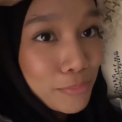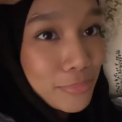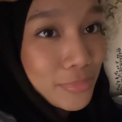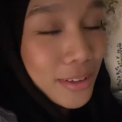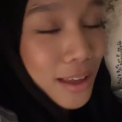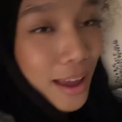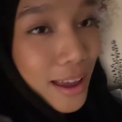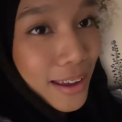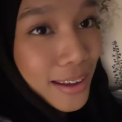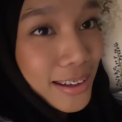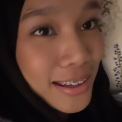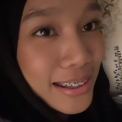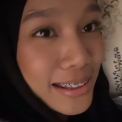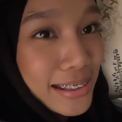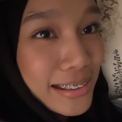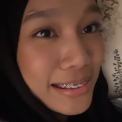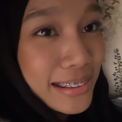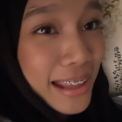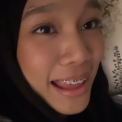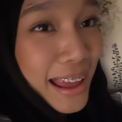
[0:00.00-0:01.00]

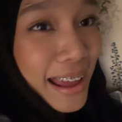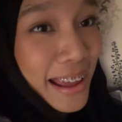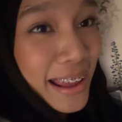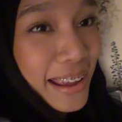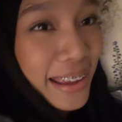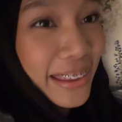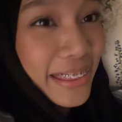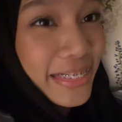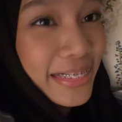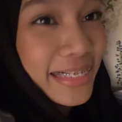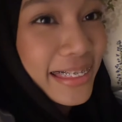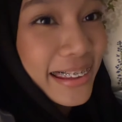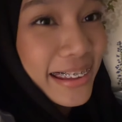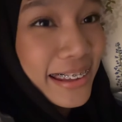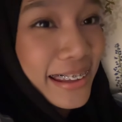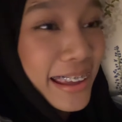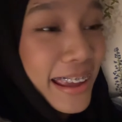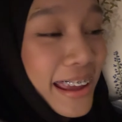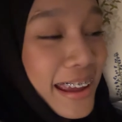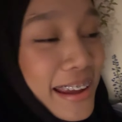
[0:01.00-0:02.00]
Guys, I
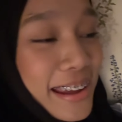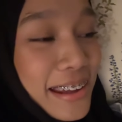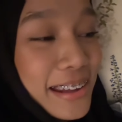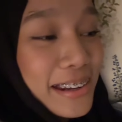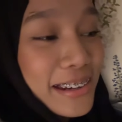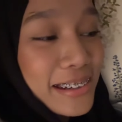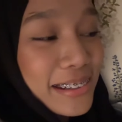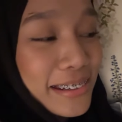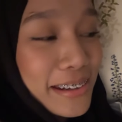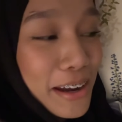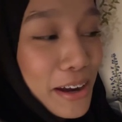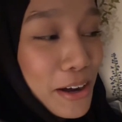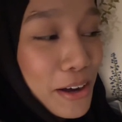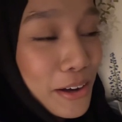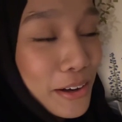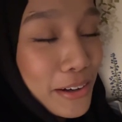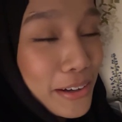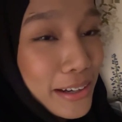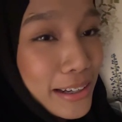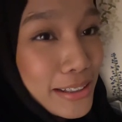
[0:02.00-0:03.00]
think
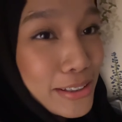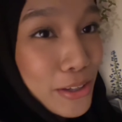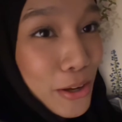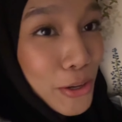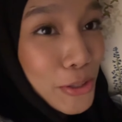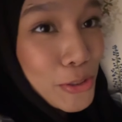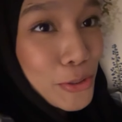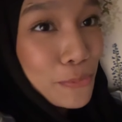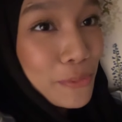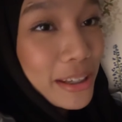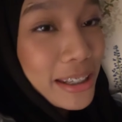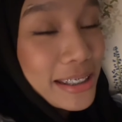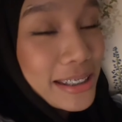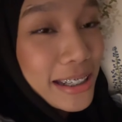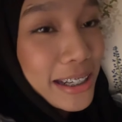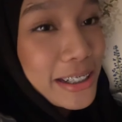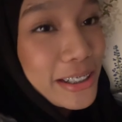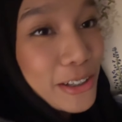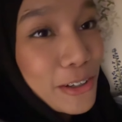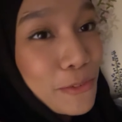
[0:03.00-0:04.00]
there is going to be a
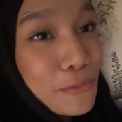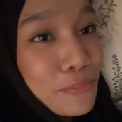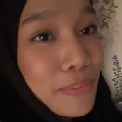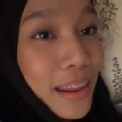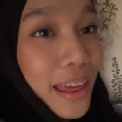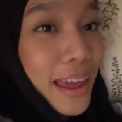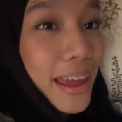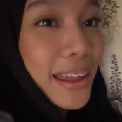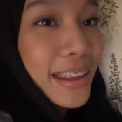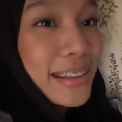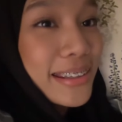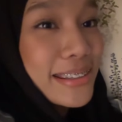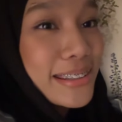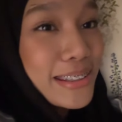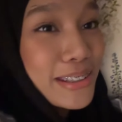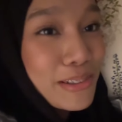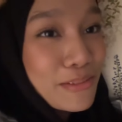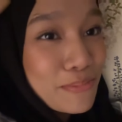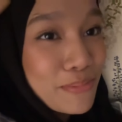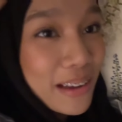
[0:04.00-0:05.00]
change of plan
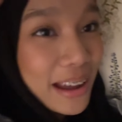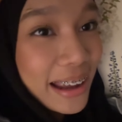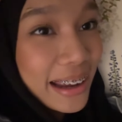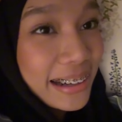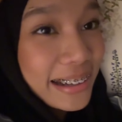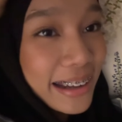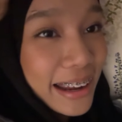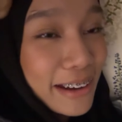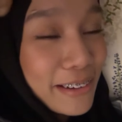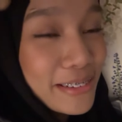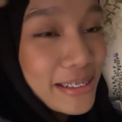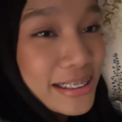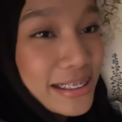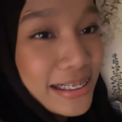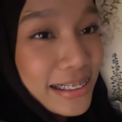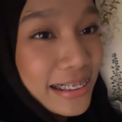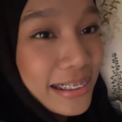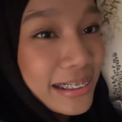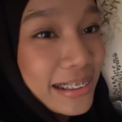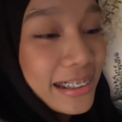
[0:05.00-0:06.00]
to my night
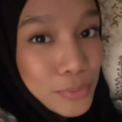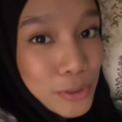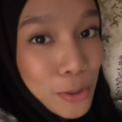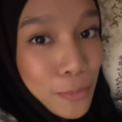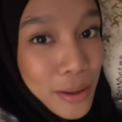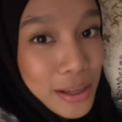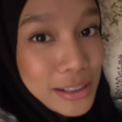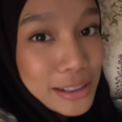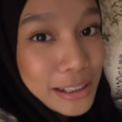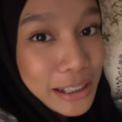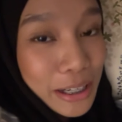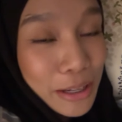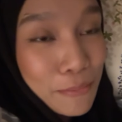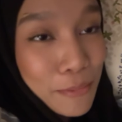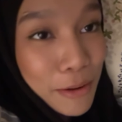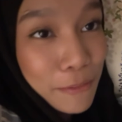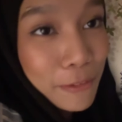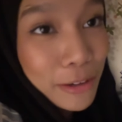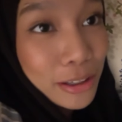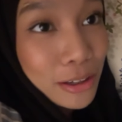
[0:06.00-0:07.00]
routine. So basically,
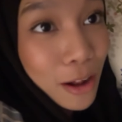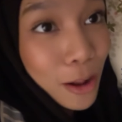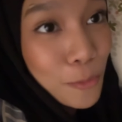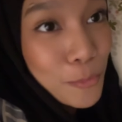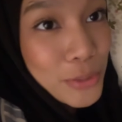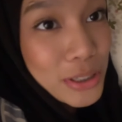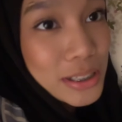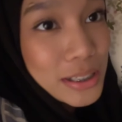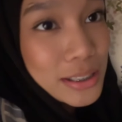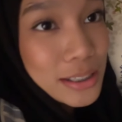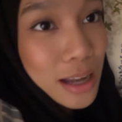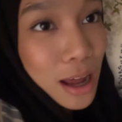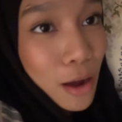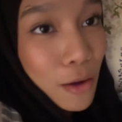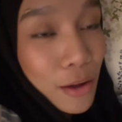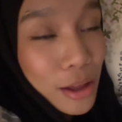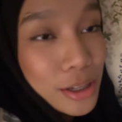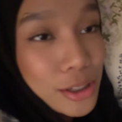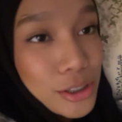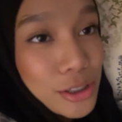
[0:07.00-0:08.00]
my friend called me just now
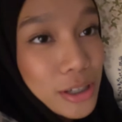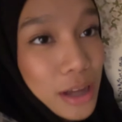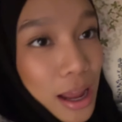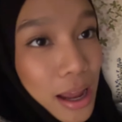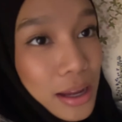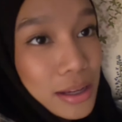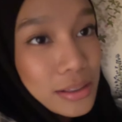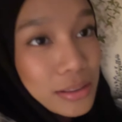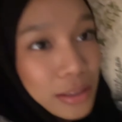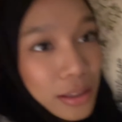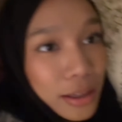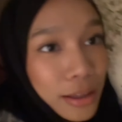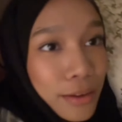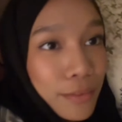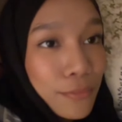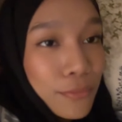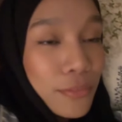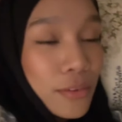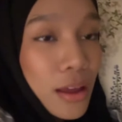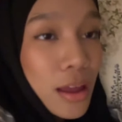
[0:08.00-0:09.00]
and she asked if
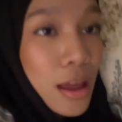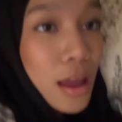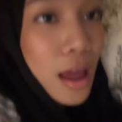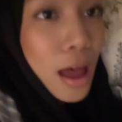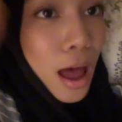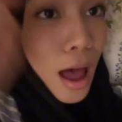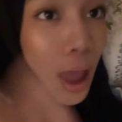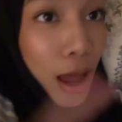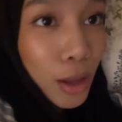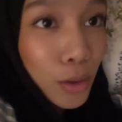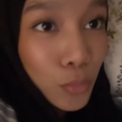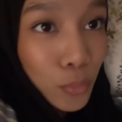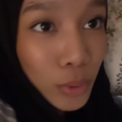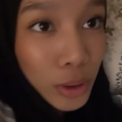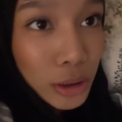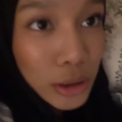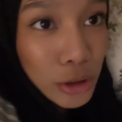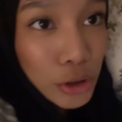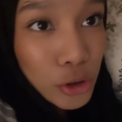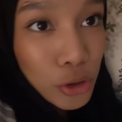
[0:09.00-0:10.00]
I
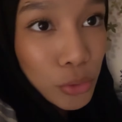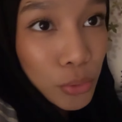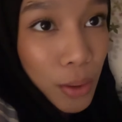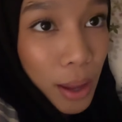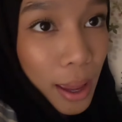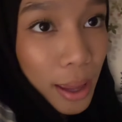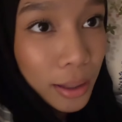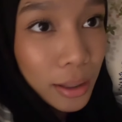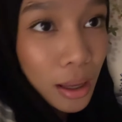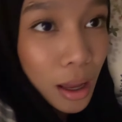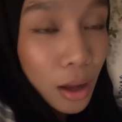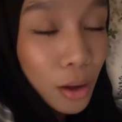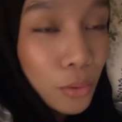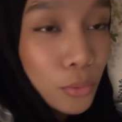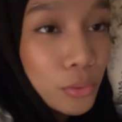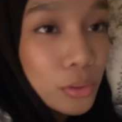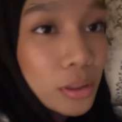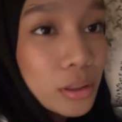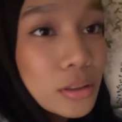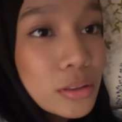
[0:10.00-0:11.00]
want to hang
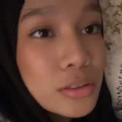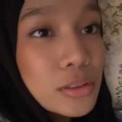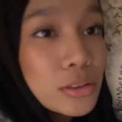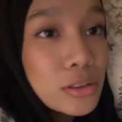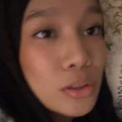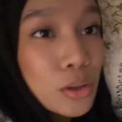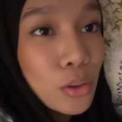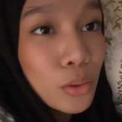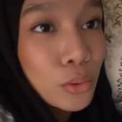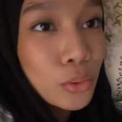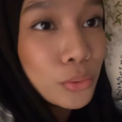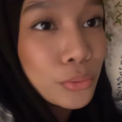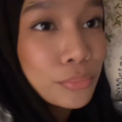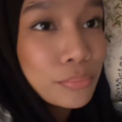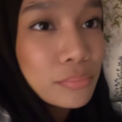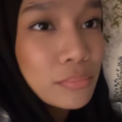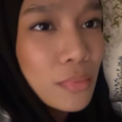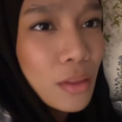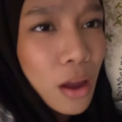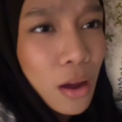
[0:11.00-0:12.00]
out. So
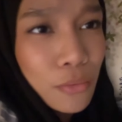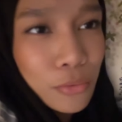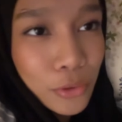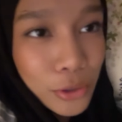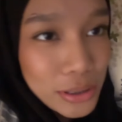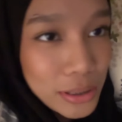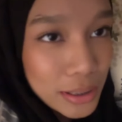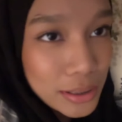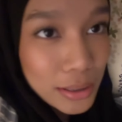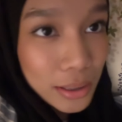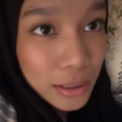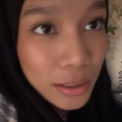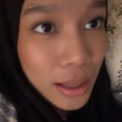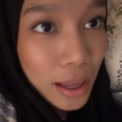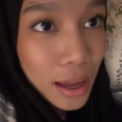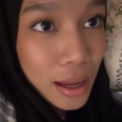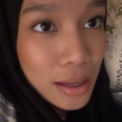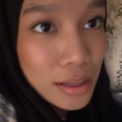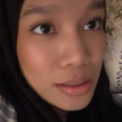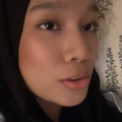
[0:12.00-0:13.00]
of course I said
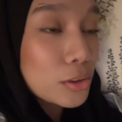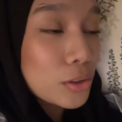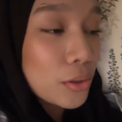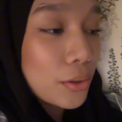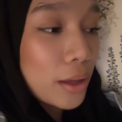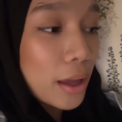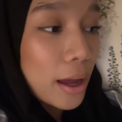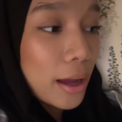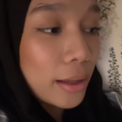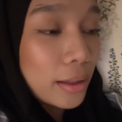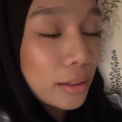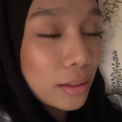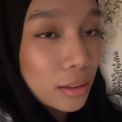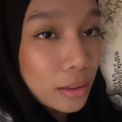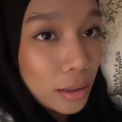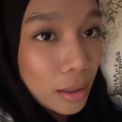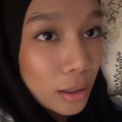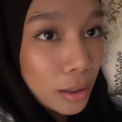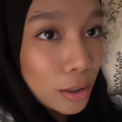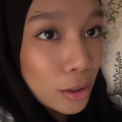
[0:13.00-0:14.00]
yes. So yeah, I
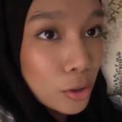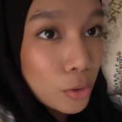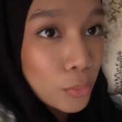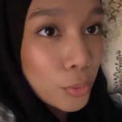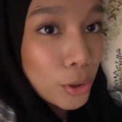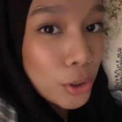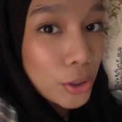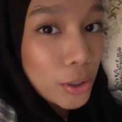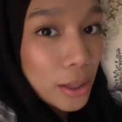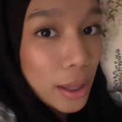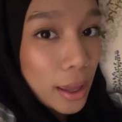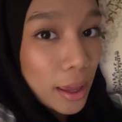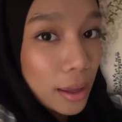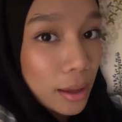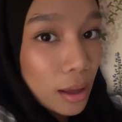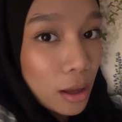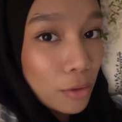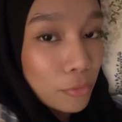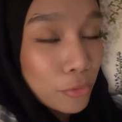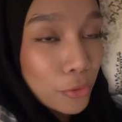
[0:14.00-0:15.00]
think we're gonna
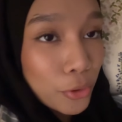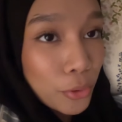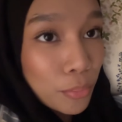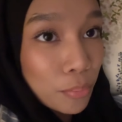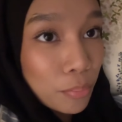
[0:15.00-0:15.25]
hang out for a